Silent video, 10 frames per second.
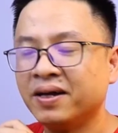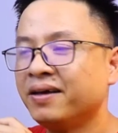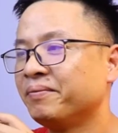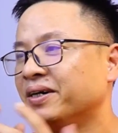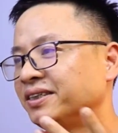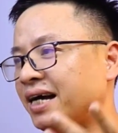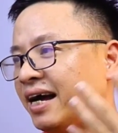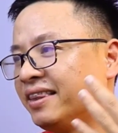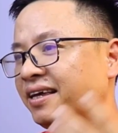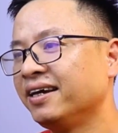because I
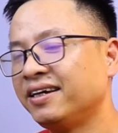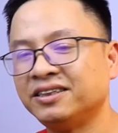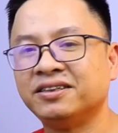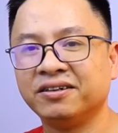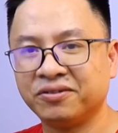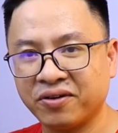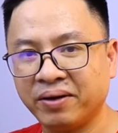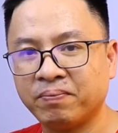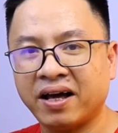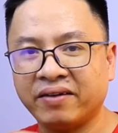think it is a great
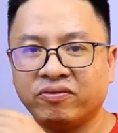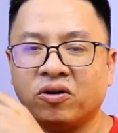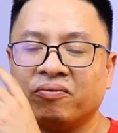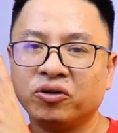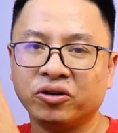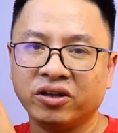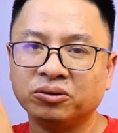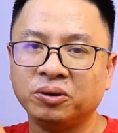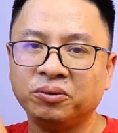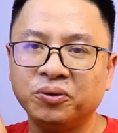platform for those
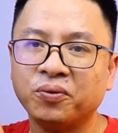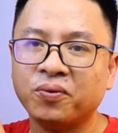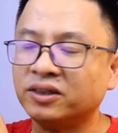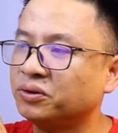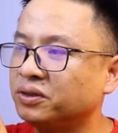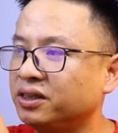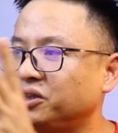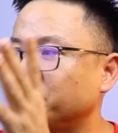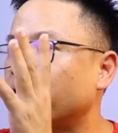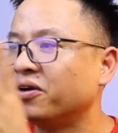of you who want to teach
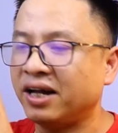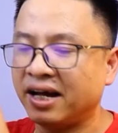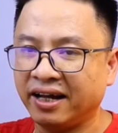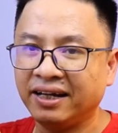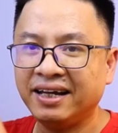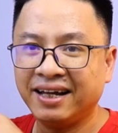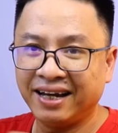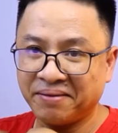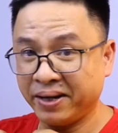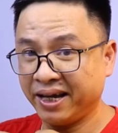online,
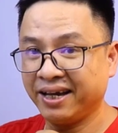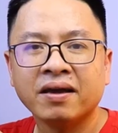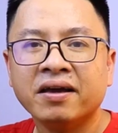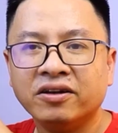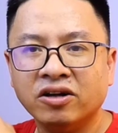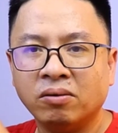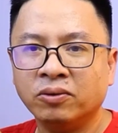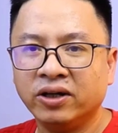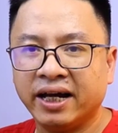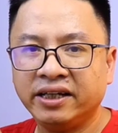like me.
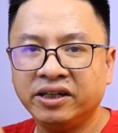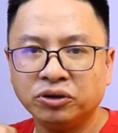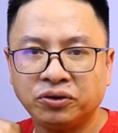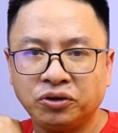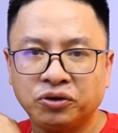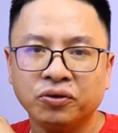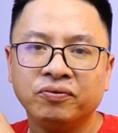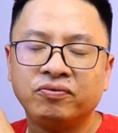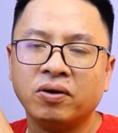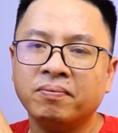Normally I use Zoom
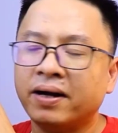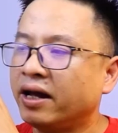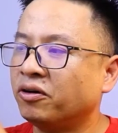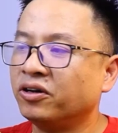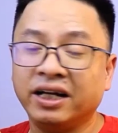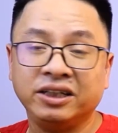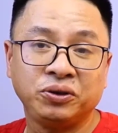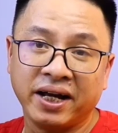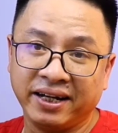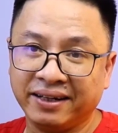for my online
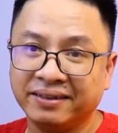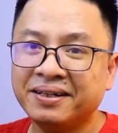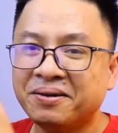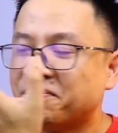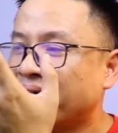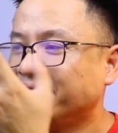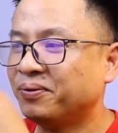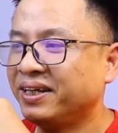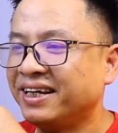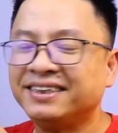training. By the way,
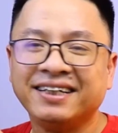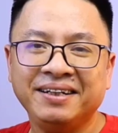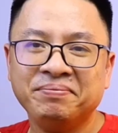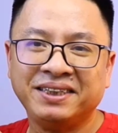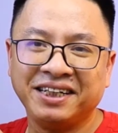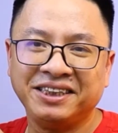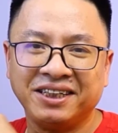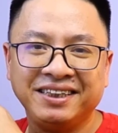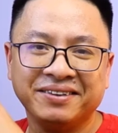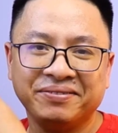there's a limitation
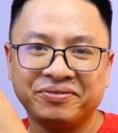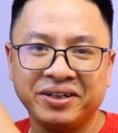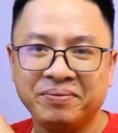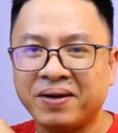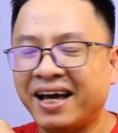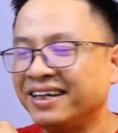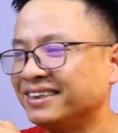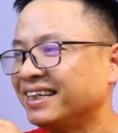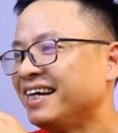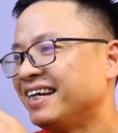in the free plan.
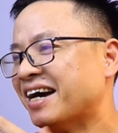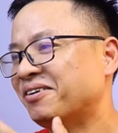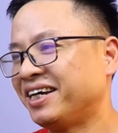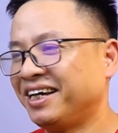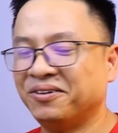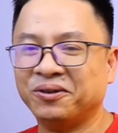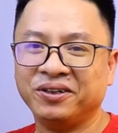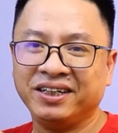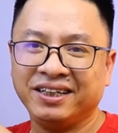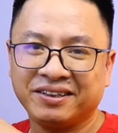Now I can
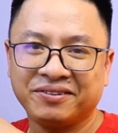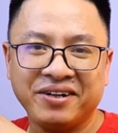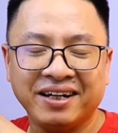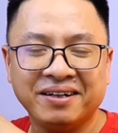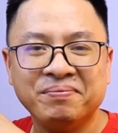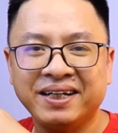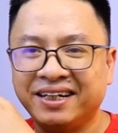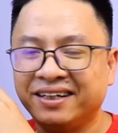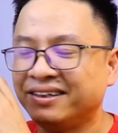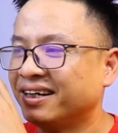only create a
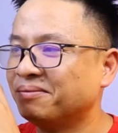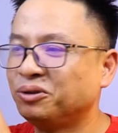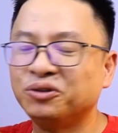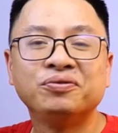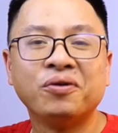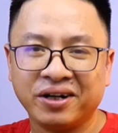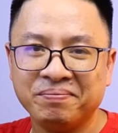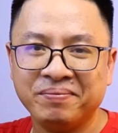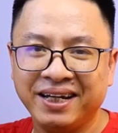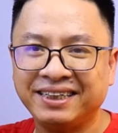meeting up to 40
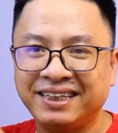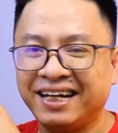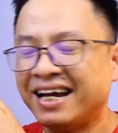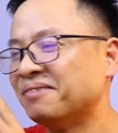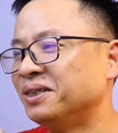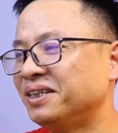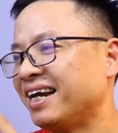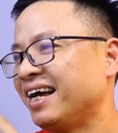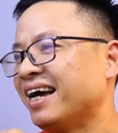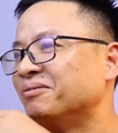minutes and after that
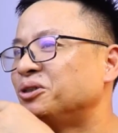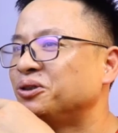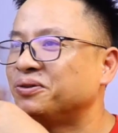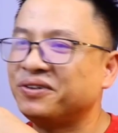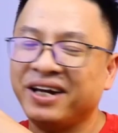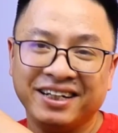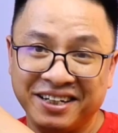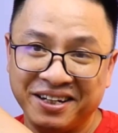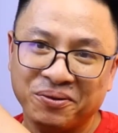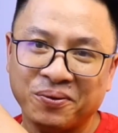I have to create a
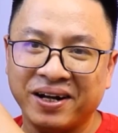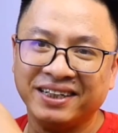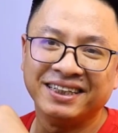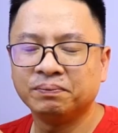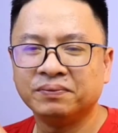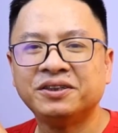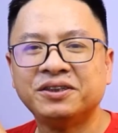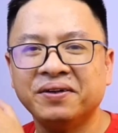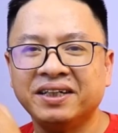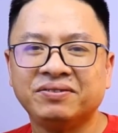new one. So
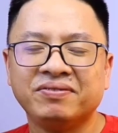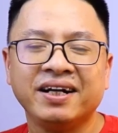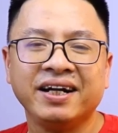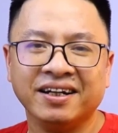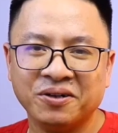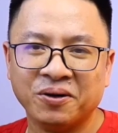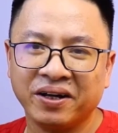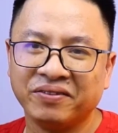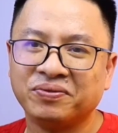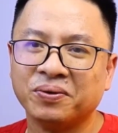it is very
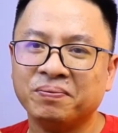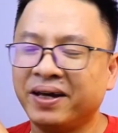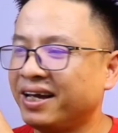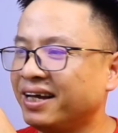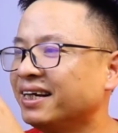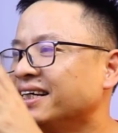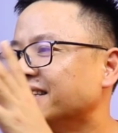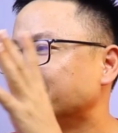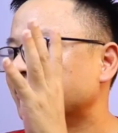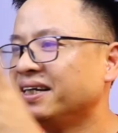annoying for me.
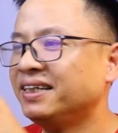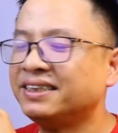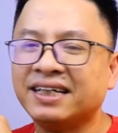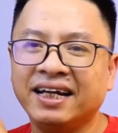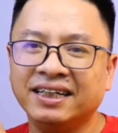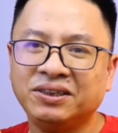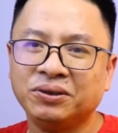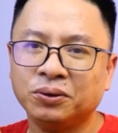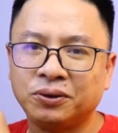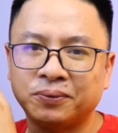So I decided
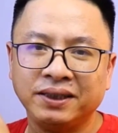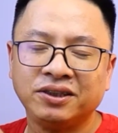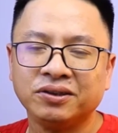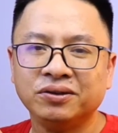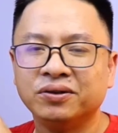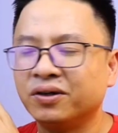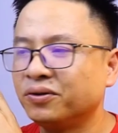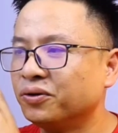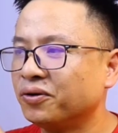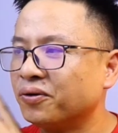to switch to
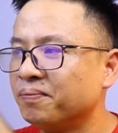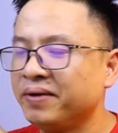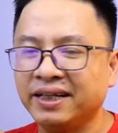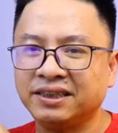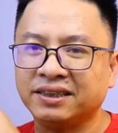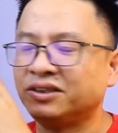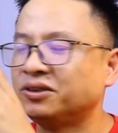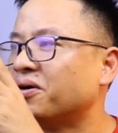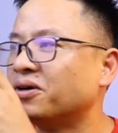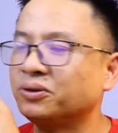Google Meet to
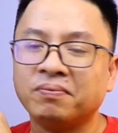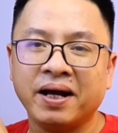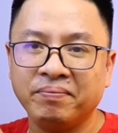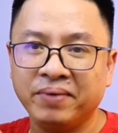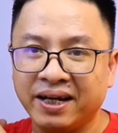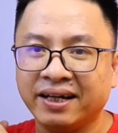host my meeting.